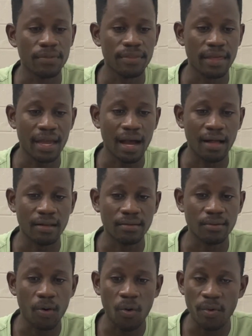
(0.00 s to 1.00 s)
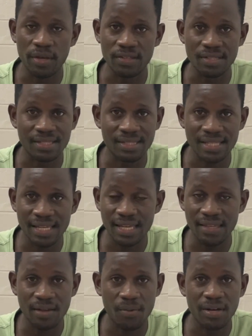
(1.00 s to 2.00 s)
they are always
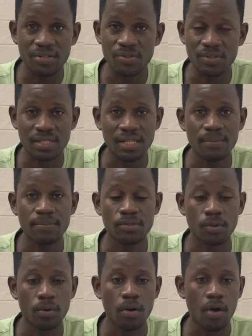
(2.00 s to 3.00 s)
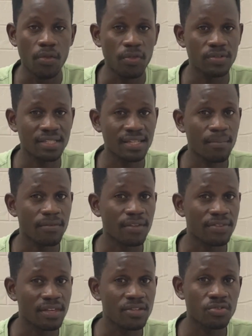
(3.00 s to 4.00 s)
sicky, they want to sleep. So those are some of the
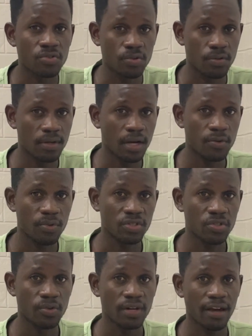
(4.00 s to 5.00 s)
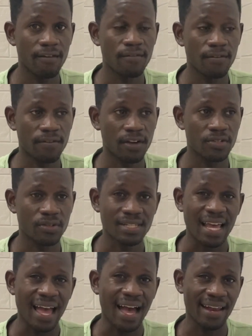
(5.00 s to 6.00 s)
things you should look out when children have infections.
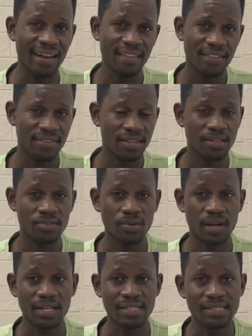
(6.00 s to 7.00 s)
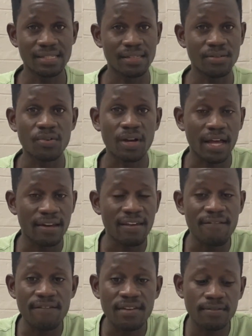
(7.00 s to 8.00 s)
And other things you can see, you can
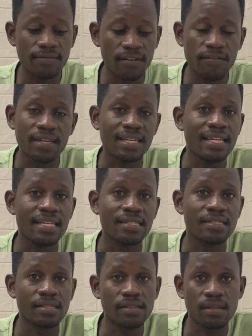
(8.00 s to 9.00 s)
vividly see